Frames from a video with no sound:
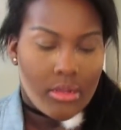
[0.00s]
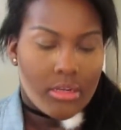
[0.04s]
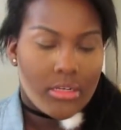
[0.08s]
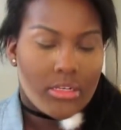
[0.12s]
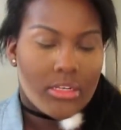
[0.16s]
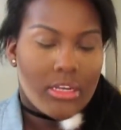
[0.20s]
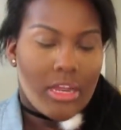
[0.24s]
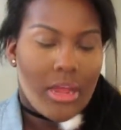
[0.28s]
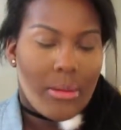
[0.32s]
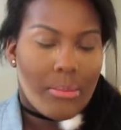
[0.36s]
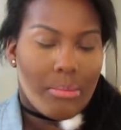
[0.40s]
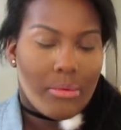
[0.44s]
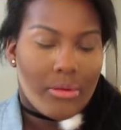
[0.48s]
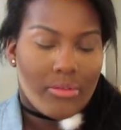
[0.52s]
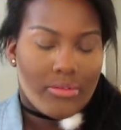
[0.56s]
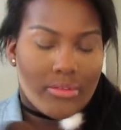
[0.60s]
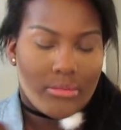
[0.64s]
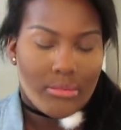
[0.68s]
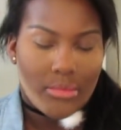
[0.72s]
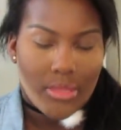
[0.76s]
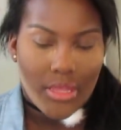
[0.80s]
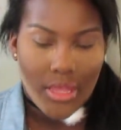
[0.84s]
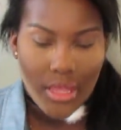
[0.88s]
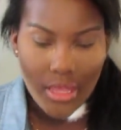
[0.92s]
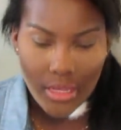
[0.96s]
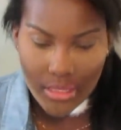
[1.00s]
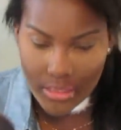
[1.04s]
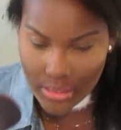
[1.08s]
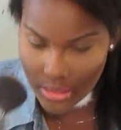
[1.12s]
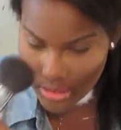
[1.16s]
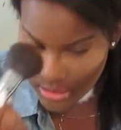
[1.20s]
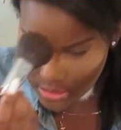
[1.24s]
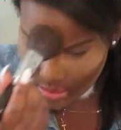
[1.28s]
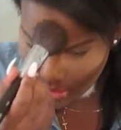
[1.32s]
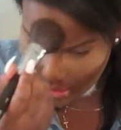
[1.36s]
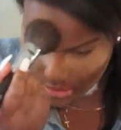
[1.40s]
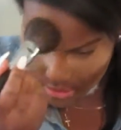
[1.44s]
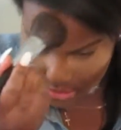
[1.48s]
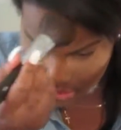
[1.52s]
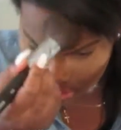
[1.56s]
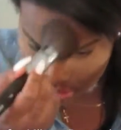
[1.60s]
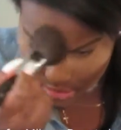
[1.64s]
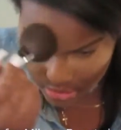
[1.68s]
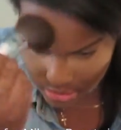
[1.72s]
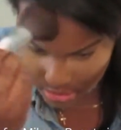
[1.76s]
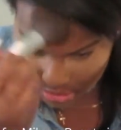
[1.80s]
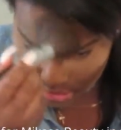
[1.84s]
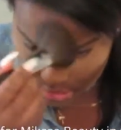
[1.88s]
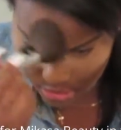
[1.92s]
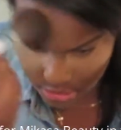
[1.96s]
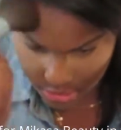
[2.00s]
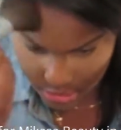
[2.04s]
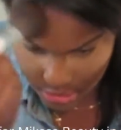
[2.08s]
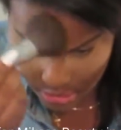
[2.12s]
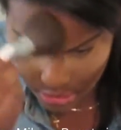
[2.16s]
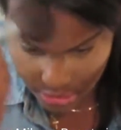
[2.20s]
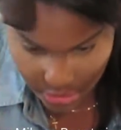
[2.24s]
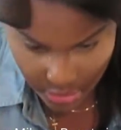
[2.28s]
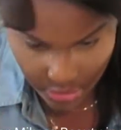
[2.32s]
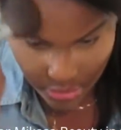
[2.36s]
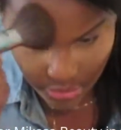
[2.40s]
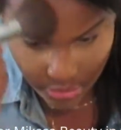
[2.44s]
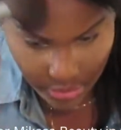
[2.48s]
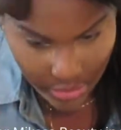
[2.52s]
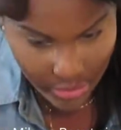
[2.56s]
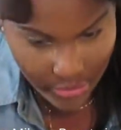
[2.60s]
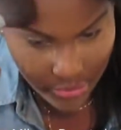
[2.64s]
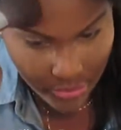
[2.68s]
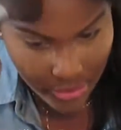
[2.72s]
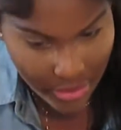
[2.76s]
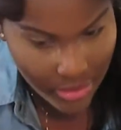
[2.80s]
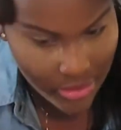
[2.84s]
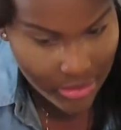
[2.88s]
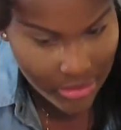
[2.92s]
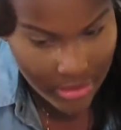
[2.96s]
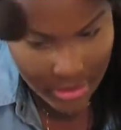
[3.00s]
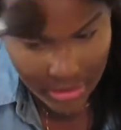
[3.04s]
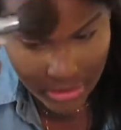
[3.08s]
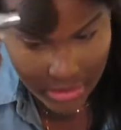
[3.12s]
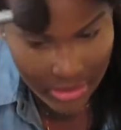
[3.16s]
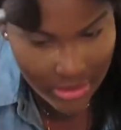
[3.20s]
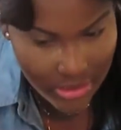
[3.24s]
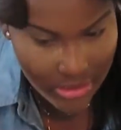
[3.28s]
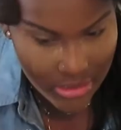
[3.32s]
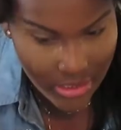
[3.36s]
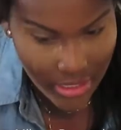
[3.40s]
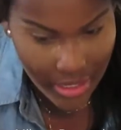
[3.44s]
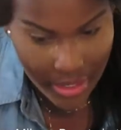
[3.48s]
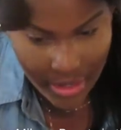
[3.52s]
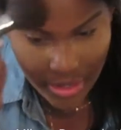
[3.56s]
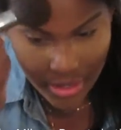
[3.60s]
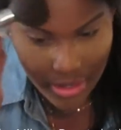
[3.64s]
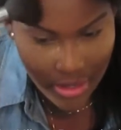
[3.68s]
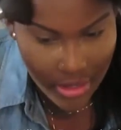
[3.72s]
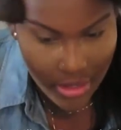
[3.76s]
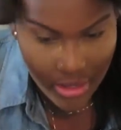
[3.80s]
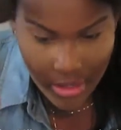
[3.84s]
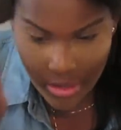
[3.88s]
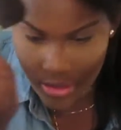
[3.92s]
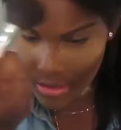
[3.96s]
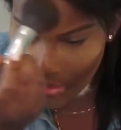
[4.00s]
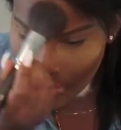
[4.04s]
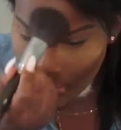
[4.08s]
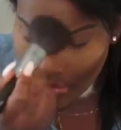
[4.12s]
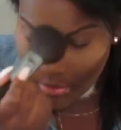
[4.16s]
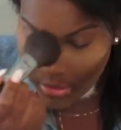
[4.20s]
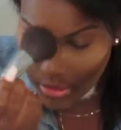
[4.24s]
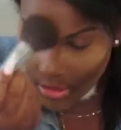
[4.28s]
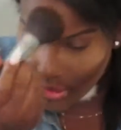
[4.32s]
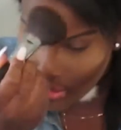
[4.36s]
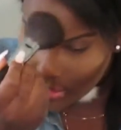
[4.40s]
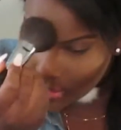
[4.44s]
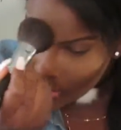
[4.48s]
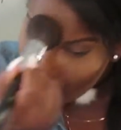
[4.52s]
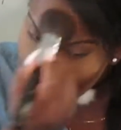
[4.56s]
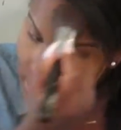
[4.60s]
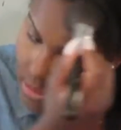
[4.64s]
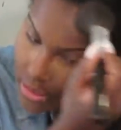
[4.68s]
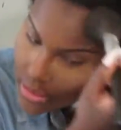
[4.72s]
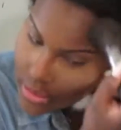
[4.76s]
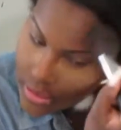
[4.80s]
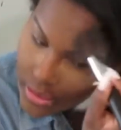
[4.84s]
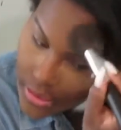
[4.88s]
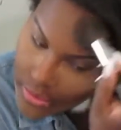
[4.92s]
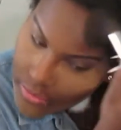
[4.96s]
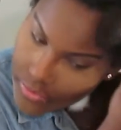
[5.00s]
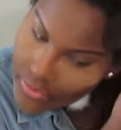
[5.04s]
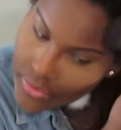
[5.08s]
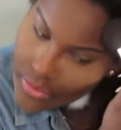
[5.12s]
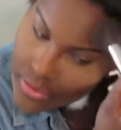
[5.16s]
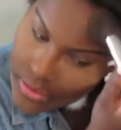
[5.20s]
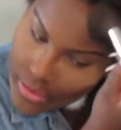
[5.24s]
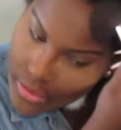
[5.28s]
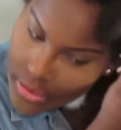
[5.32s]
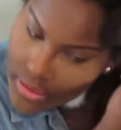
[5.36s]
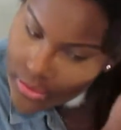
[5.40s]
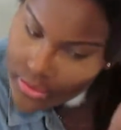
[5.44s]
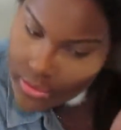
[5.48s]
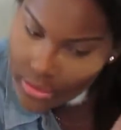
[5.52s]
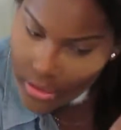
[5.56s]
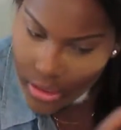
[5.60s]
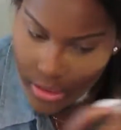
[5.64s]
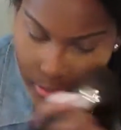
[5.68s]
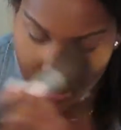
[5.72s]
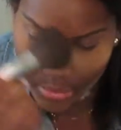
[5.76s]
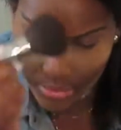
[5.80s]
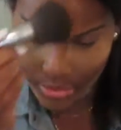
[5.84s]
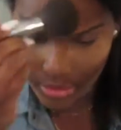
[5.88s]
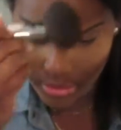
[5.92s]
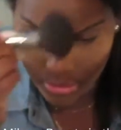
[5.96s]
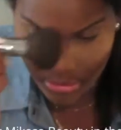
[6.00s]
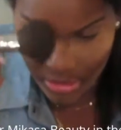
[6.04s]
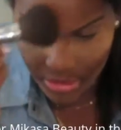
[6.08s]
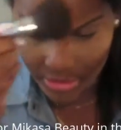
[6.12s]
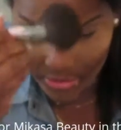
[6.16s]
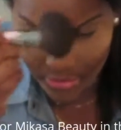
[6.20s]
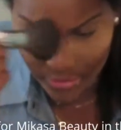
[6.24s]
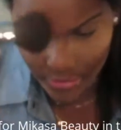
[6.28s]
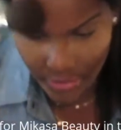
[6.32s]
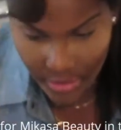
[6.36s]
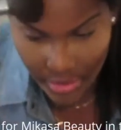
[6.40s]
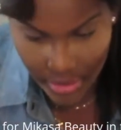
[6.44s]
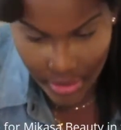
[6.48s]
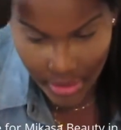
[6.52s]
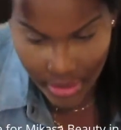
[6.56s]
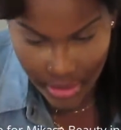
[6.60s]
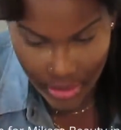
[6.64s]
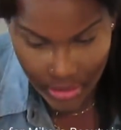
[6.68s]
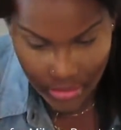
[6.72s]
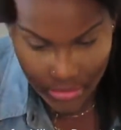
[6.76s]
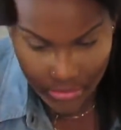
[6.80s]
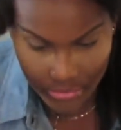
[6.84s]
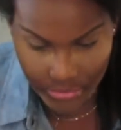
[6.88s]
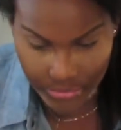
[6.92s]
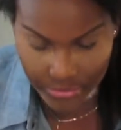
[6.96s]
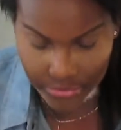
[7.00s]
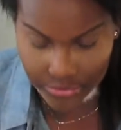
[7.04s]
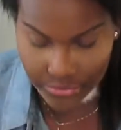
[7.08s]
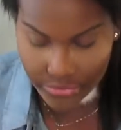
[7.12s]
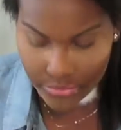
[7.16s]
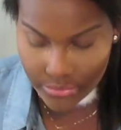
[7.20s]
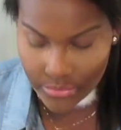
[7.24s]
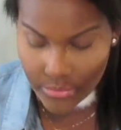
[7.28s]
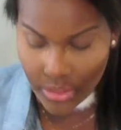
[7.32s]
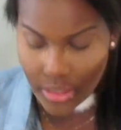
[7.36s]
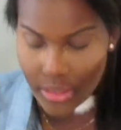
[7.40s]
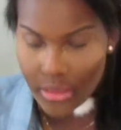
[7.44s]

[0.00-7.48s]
Tap on some of the access and just circle around to set the concealer and foundation I put on my forehead.